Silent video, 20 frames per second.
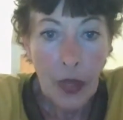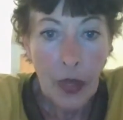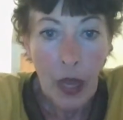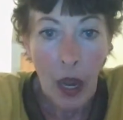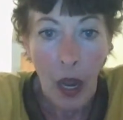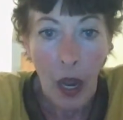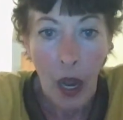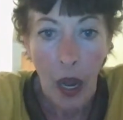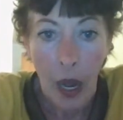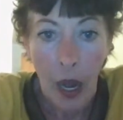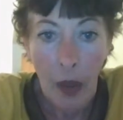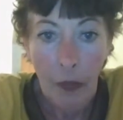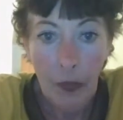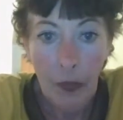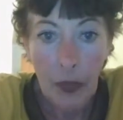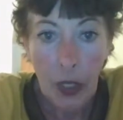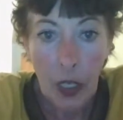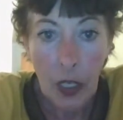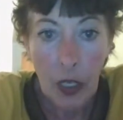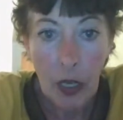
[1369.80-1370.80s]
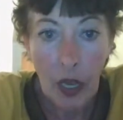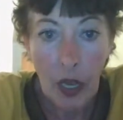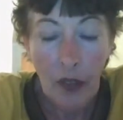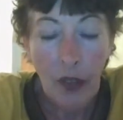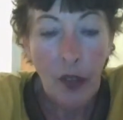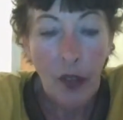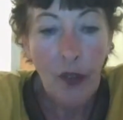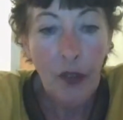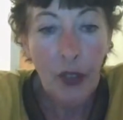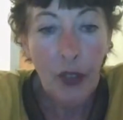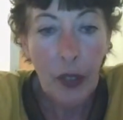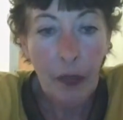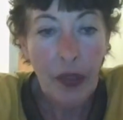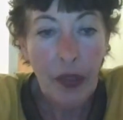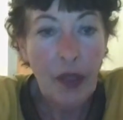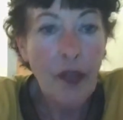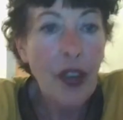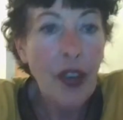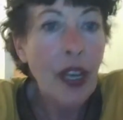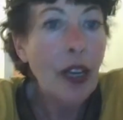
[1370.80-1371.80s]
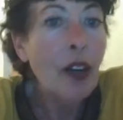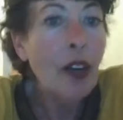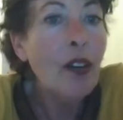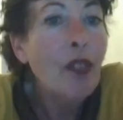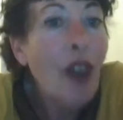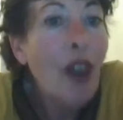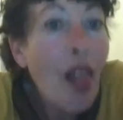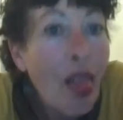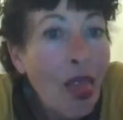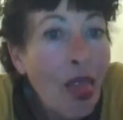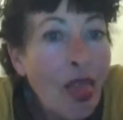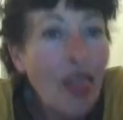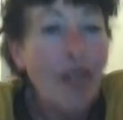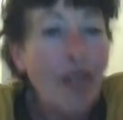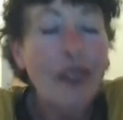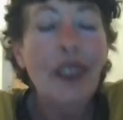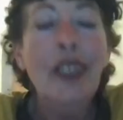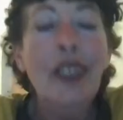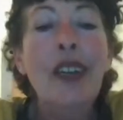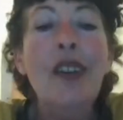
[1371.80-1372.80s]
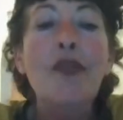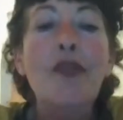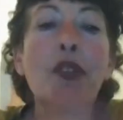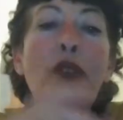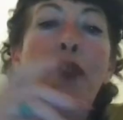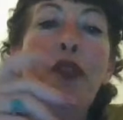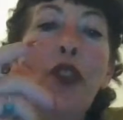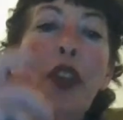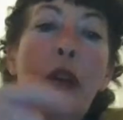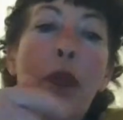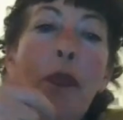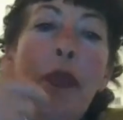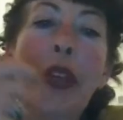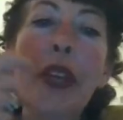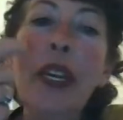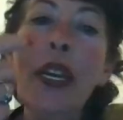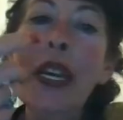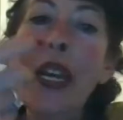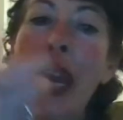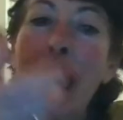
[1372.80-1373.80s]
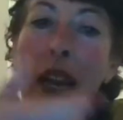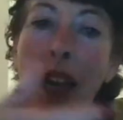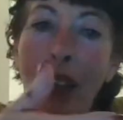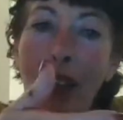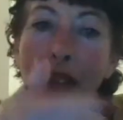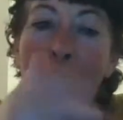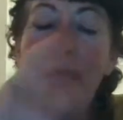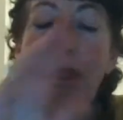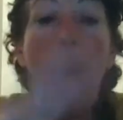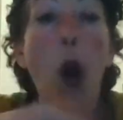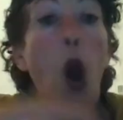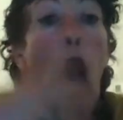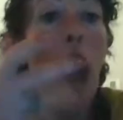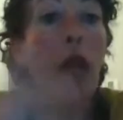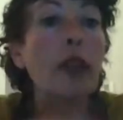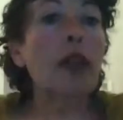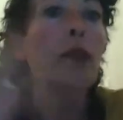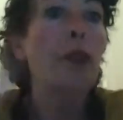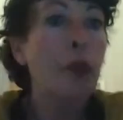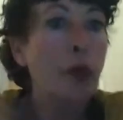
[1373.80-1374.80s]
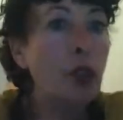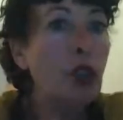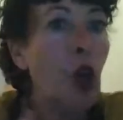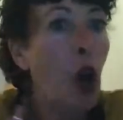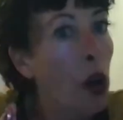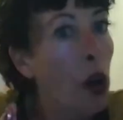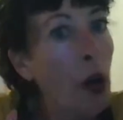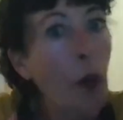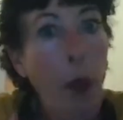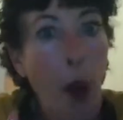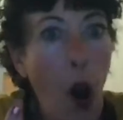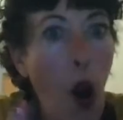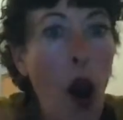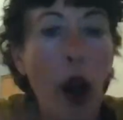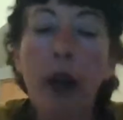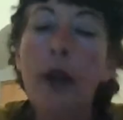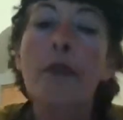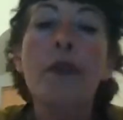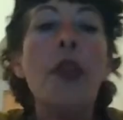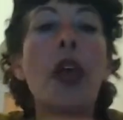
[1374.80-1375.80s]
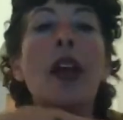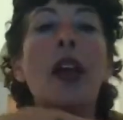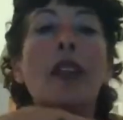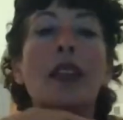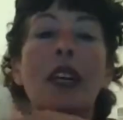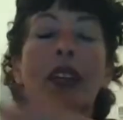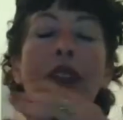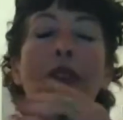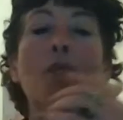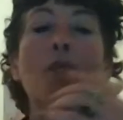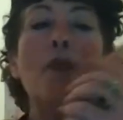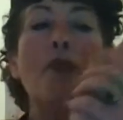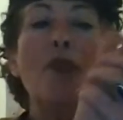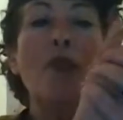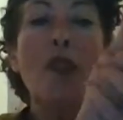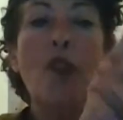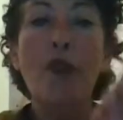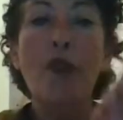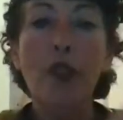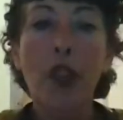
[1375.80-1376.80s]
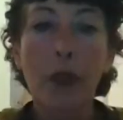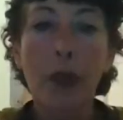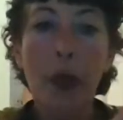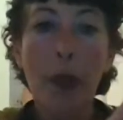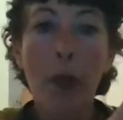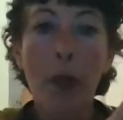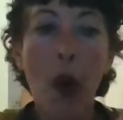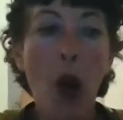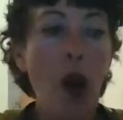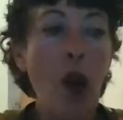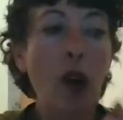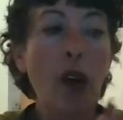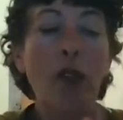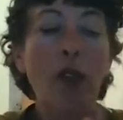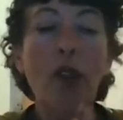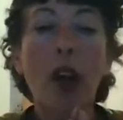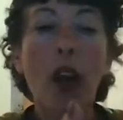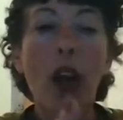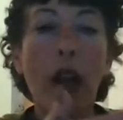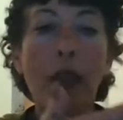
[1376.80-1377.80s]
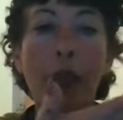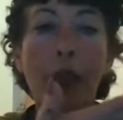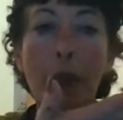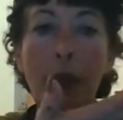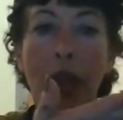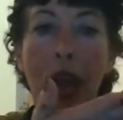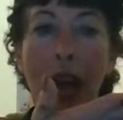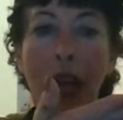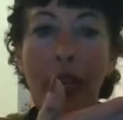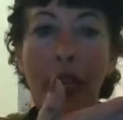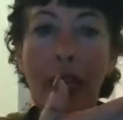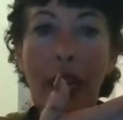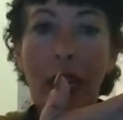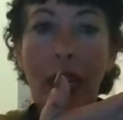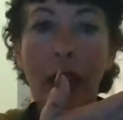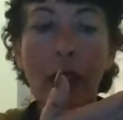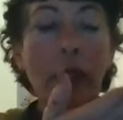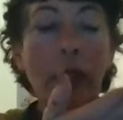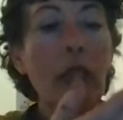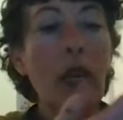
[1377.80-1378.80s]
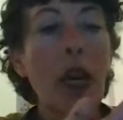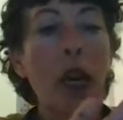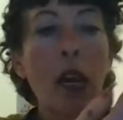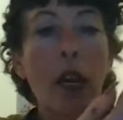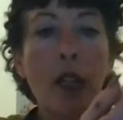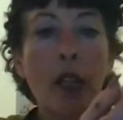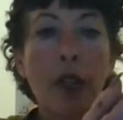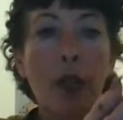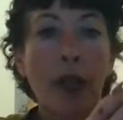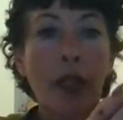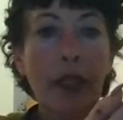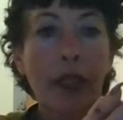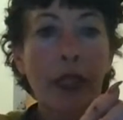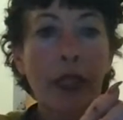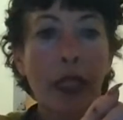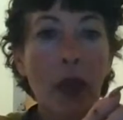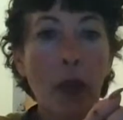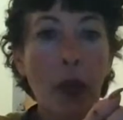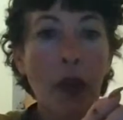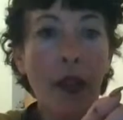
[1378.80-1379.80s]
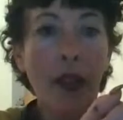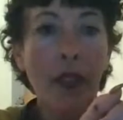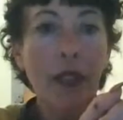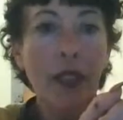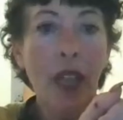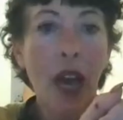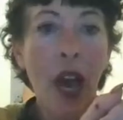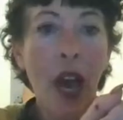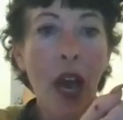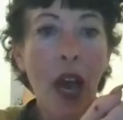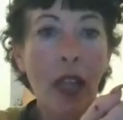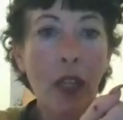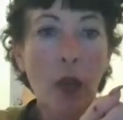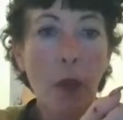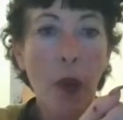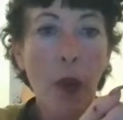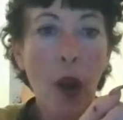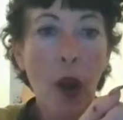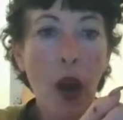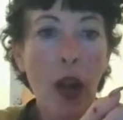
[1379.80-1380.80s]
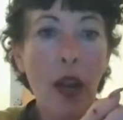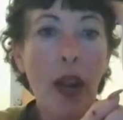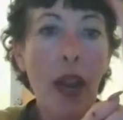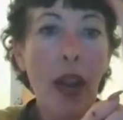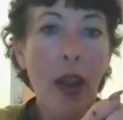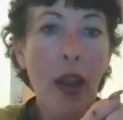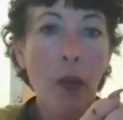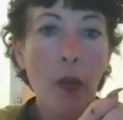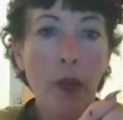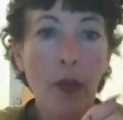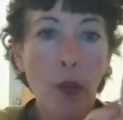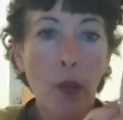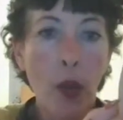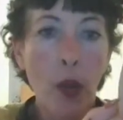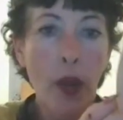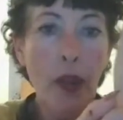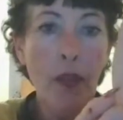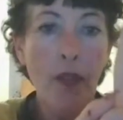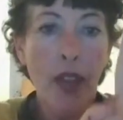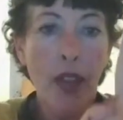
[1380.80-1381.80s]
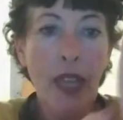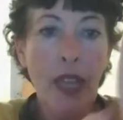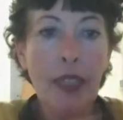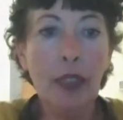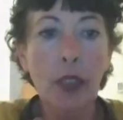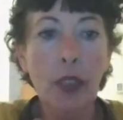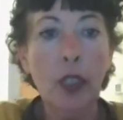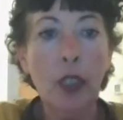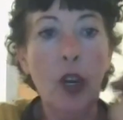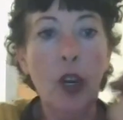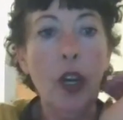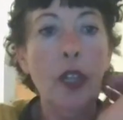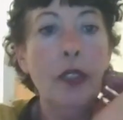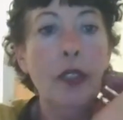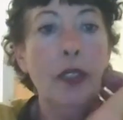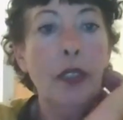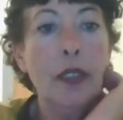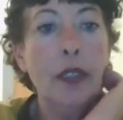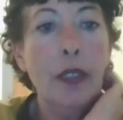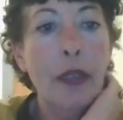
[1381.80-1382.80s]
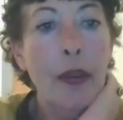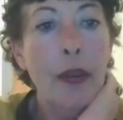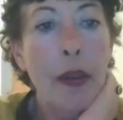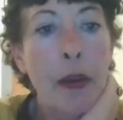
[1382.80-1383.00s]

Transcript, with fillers: um, if you flip the vein over, if you flip the nail, the paw, let's call it a paw. Let's, if you flip the paw over on the black nails, you can see where there's a hollow part and when where the vein starts.